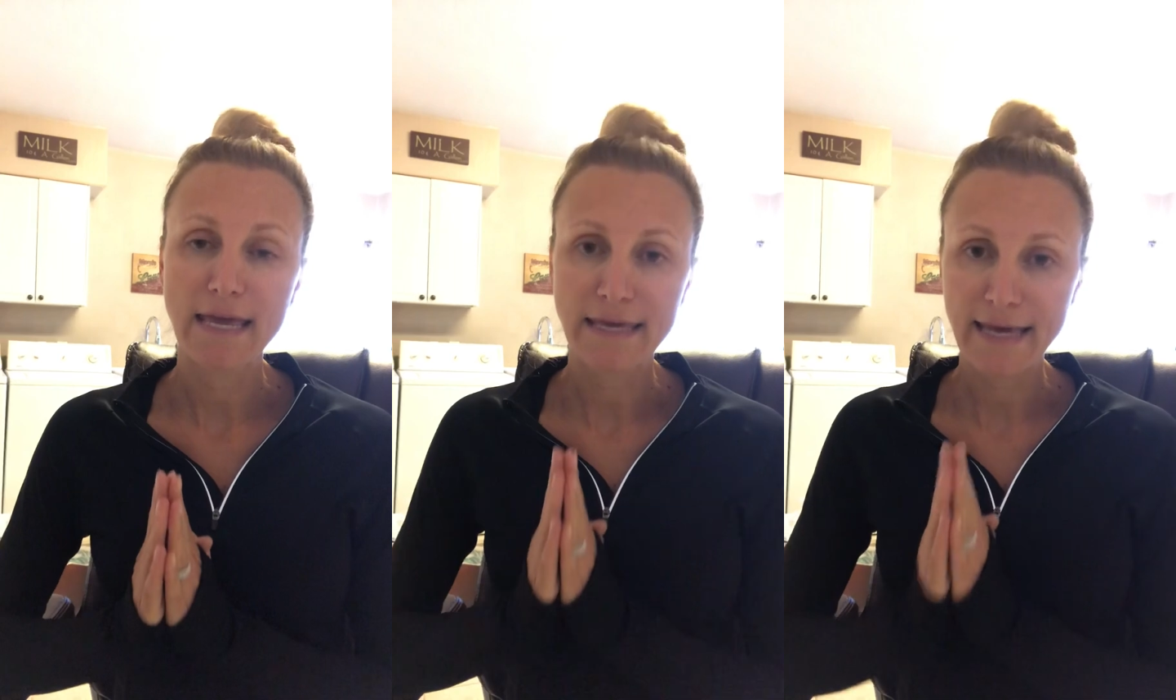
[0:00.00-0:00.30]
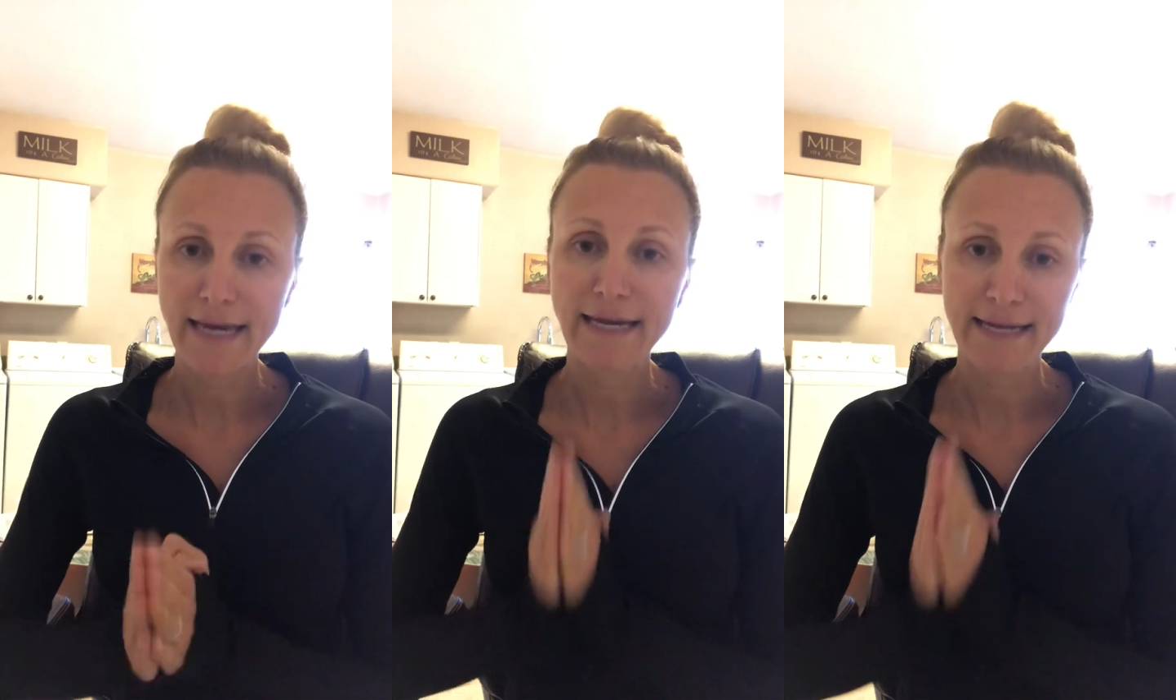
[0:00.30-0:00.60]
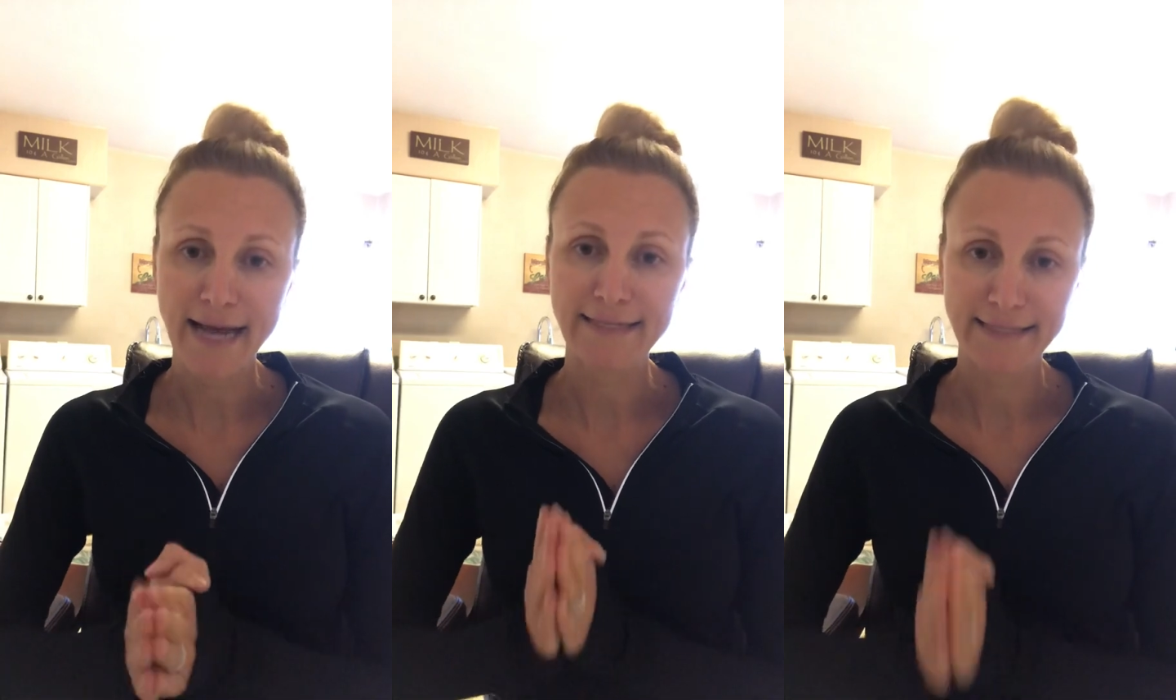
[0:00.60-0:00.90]
get
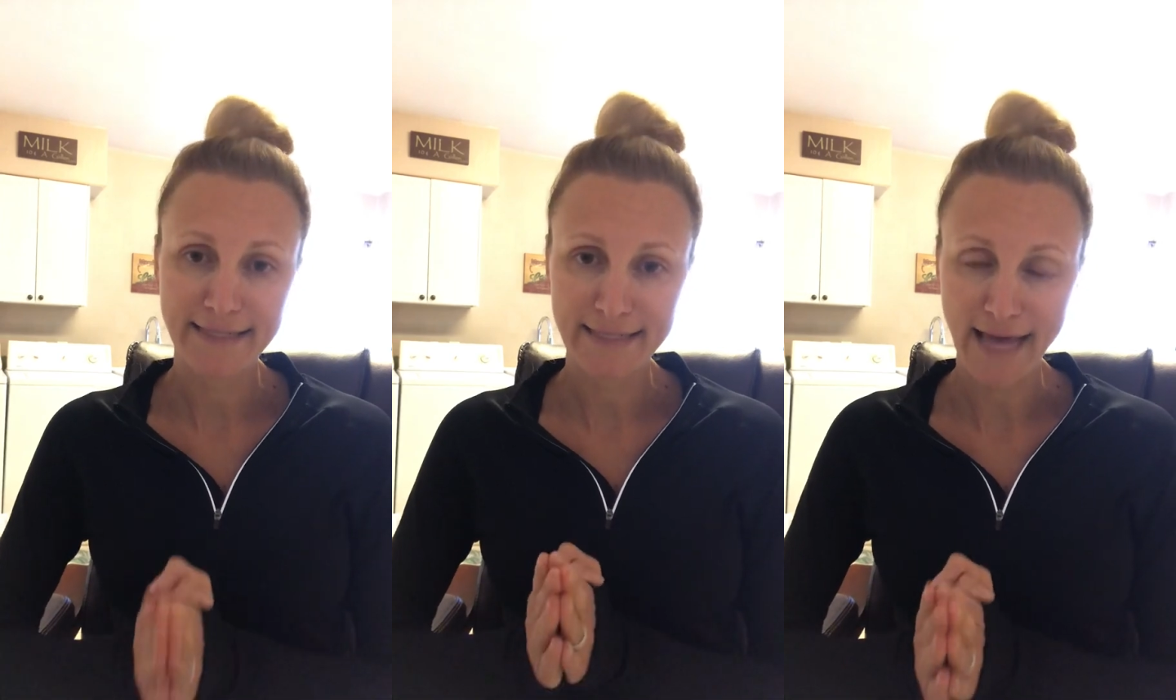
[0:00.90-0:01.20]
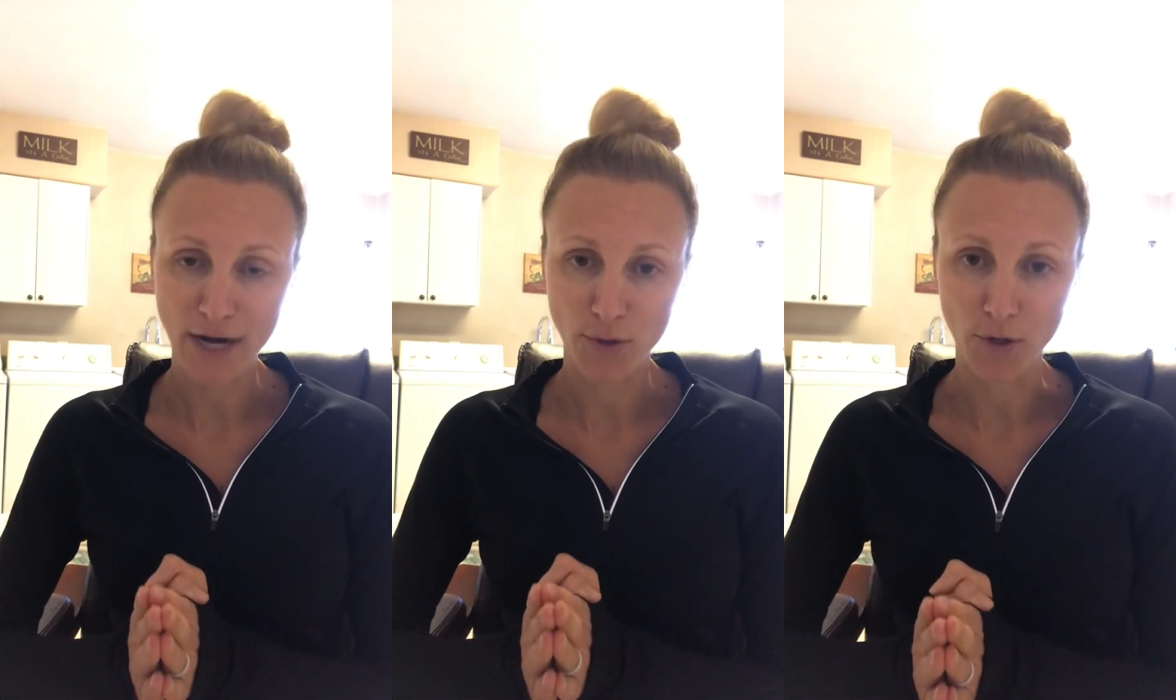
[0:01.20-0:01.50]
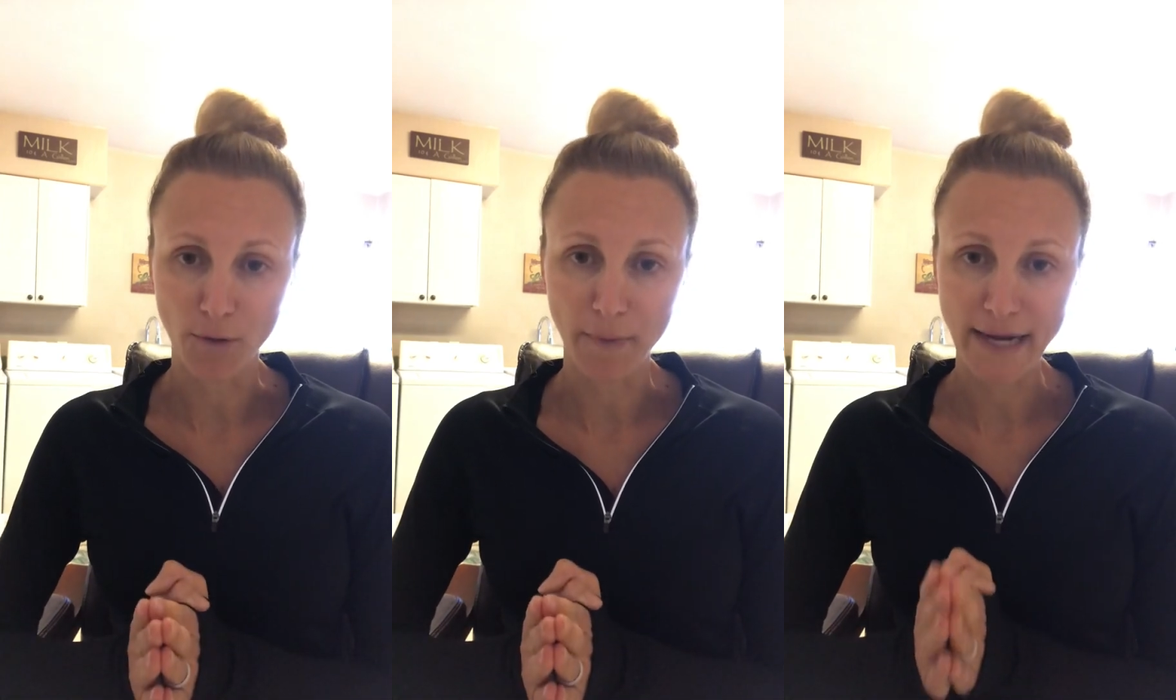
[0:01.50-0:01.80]
connected into that group.